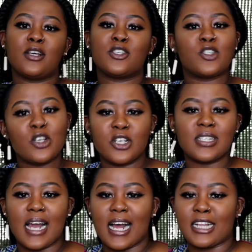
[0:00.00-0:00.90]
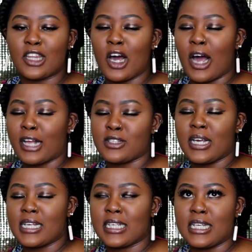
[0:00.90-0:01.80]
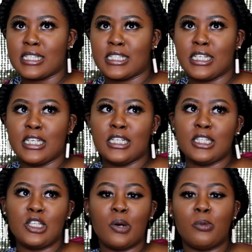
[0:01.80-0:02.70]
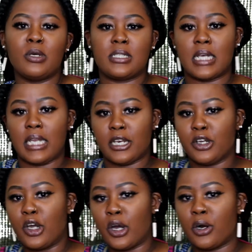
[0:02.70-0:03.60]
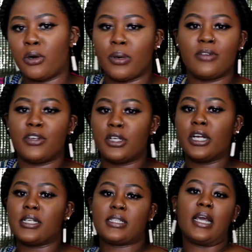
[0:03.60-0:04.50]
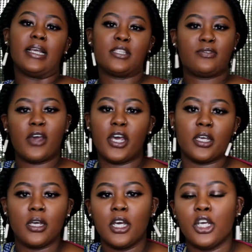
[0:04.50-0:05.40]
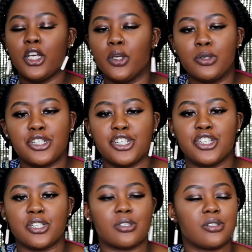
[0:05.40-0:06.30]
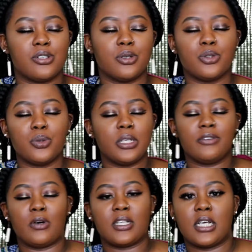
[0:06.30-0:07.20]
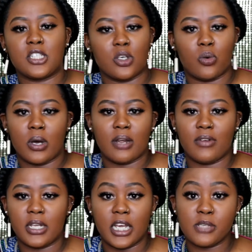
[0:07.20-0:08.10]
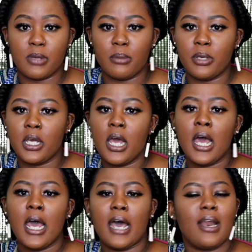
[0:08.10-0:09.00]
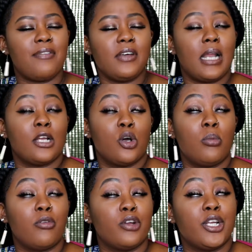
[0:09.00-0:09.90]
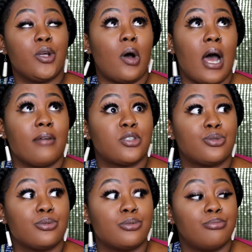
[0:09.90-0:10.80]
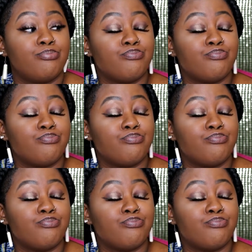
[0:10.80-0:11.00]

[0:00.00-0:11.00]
So, just like I thought, as you guys can see, Domo is saying that the girl, whatever the girl is saying, is fake. You know, she's just, you know, doing it for attention or whatever the case may be. And I feel like Domo really don't have to